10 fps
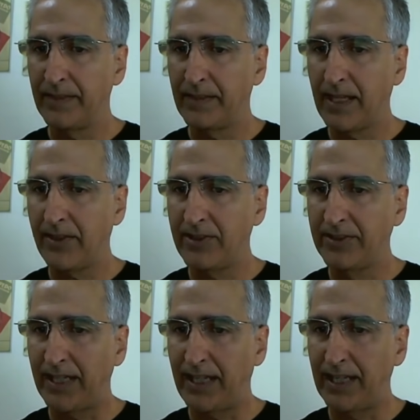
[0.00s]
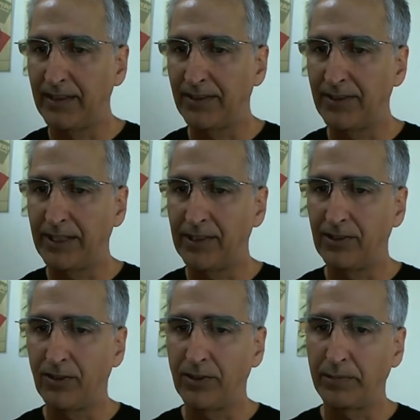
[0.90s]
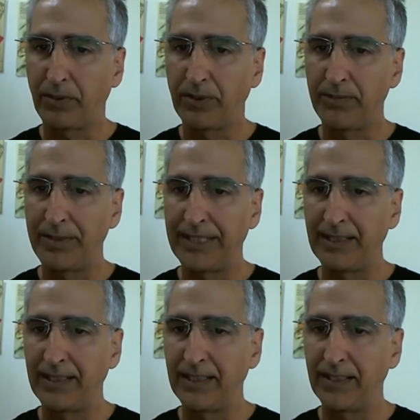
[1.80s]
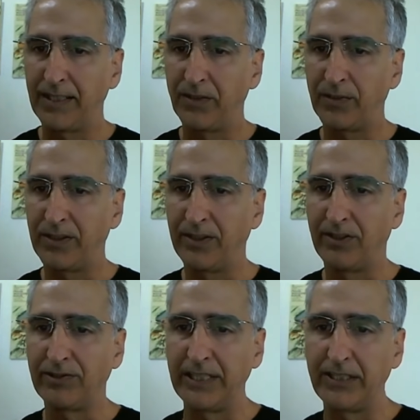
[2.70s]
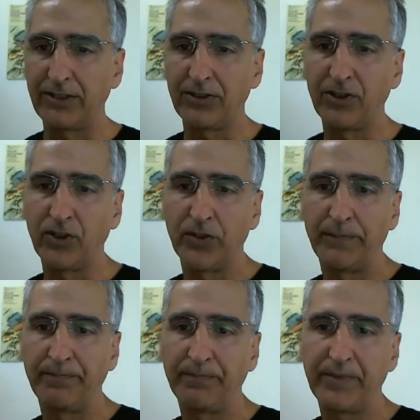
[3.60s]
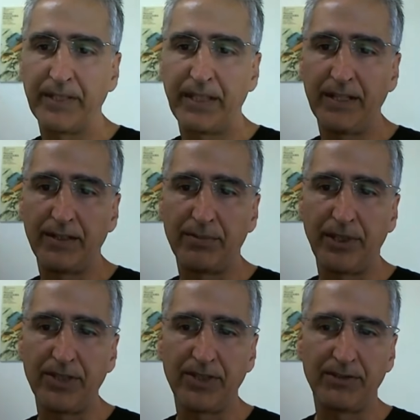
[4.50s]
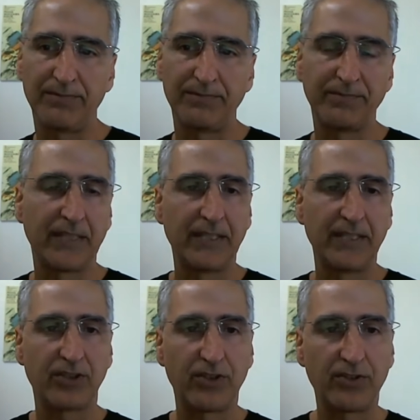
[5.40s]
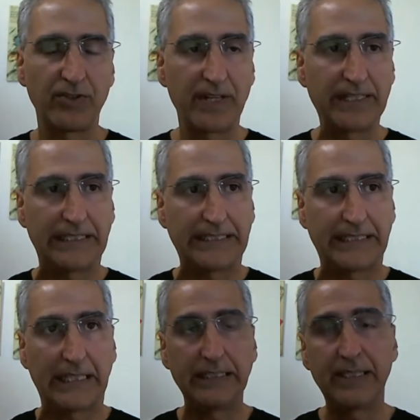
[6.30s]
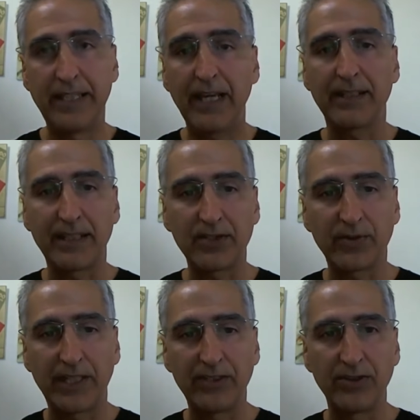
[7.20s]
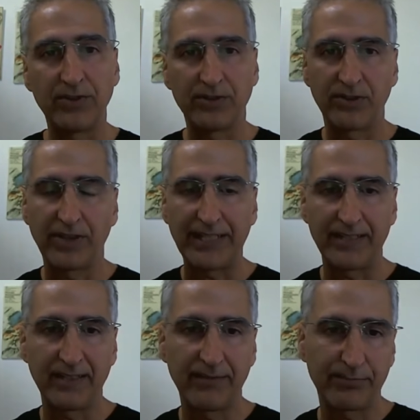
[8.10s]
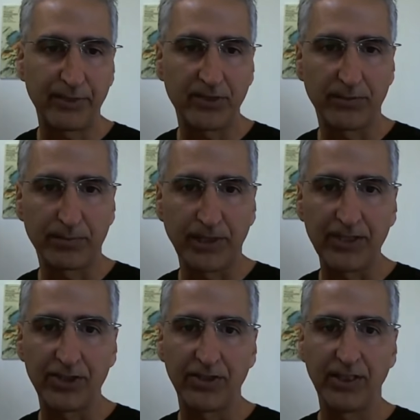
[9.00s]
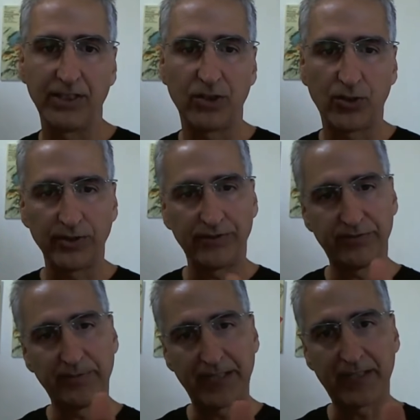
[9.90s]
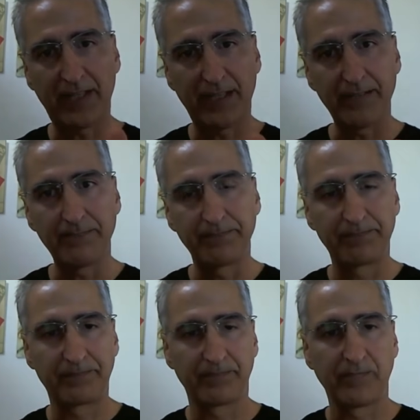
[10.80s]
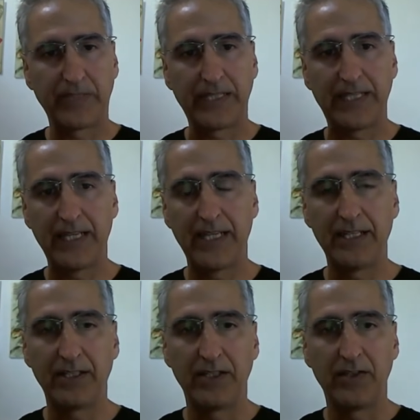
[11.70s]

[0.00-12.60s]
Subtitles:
how can the idler and lower pulley be cleaned with the degreaser and the brush? So yeah, that's what I do. So that stiff bristle brush is hold it from the side and